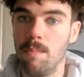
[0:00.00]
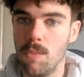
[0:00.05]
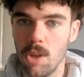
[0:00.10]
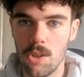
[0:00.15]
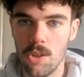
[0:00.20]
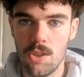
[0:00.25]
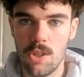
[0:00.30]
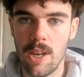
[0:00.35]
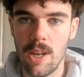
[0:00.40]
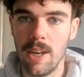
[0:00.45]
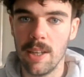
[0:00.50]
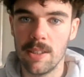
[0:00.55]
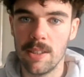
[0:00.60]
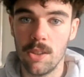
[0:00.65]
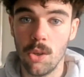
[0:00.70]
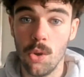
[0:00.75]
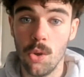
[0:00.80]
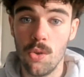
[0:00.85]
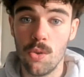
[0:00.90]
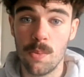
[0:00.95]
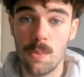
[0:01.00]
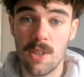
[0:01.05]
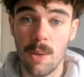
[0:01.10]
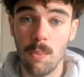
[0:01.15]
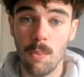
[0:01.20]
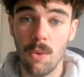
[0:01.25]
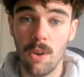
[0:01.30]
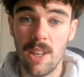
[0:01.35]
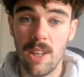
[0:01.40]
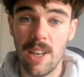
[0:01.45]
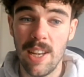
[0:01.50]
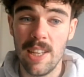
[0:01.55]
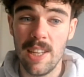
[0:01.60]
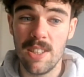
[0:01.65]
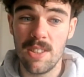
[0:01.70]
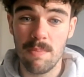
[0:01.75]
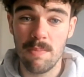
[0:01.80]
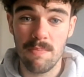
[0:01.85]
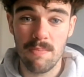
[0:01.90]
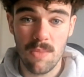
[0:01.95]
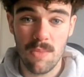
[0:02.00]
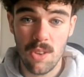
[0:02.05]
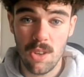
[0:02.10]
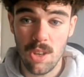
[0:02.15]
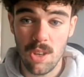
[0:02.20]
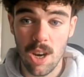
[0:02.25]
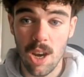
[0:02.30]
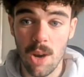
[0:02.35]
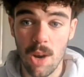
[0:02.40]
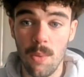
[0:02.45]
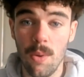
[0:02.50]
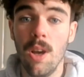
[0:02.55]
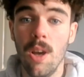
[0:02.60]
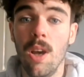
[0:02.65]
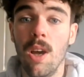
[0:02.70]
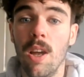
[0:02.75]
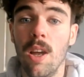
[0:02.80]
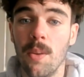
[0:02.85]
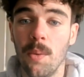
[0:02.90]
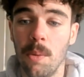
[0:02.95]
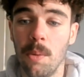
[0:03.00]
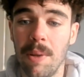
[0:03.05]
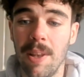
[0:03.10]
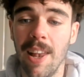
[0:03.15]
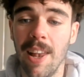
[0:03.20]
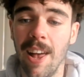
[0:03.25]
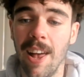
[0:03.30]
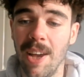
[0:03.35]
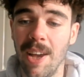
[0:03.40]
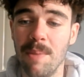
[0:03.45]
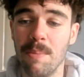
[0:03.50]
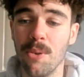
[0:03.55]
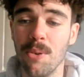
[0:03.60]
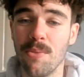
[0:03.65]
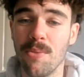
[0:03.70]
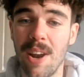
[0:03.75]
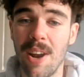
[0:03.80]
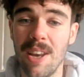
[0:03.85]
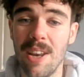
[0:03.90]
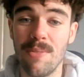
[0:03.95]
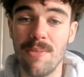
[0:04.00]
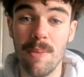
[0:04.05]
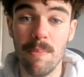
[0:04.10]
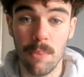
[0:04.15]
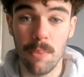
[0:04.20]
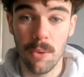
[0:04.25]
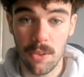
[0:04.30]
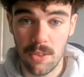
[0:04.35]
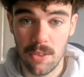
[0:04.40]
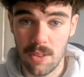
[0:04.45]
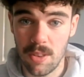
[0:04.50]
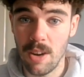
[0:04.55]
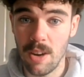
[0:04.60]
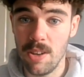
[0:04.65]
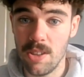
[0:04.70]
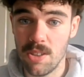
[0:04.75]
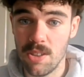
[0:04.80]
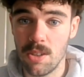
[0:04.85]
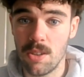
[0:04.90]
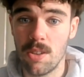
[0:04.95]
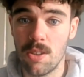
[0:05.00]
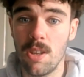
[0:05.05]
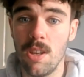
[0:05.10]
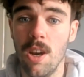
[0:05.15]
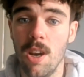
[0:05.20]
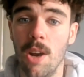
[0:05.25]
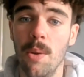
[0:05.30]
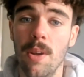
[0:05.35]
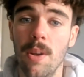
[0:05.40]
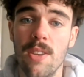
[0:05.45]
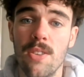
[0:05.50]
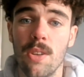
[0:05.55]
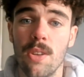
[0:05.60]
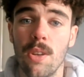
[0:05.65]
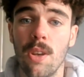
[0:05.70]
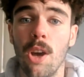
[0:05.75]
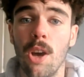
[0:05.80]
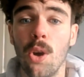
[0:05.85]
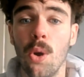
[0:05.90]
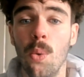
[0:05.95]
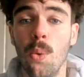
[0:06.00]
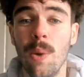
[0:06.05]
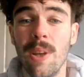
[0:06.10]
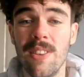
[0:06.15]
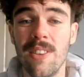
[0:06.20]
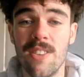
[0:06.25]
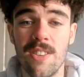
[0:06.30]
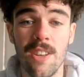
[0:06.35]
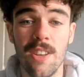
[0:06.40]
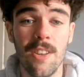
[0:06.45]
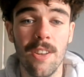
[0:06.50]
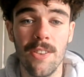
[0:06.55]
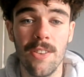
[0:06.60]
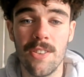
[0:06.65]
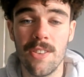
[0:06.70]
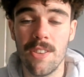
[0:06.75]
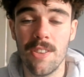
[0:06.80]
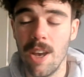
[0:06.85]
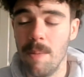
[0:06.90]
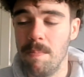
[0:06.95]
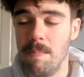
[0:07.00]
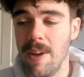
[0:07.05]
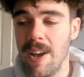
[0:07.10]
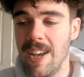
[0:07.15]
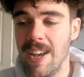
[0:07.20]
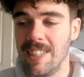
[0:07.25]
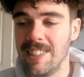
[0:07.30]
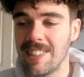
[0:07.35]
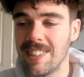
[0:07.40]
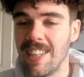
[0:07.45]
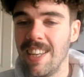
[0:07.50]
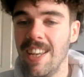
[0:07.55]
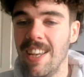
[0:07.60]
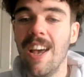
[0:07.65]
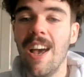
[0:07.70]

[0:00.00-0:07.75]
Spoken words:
not saying that's 100% what it is, you know, I don't want to be liable for anything, but there is a, you know, is a coincidence at best.